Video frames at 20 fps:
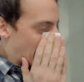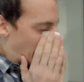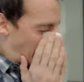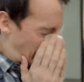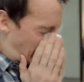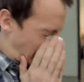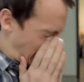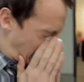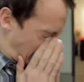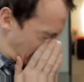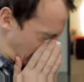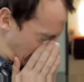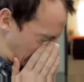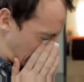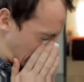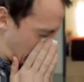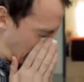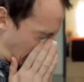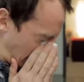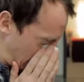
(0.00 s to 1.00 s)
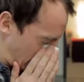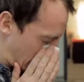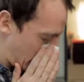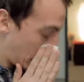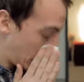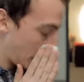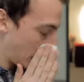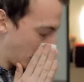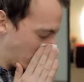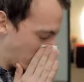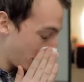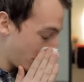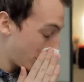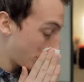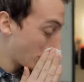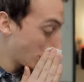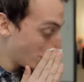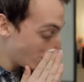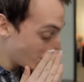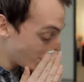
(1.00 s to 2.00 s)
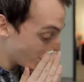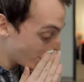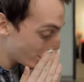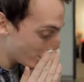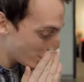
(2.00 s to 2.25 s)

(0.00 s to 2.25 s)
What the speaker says: drugs that I prescribe in someone who's suffering from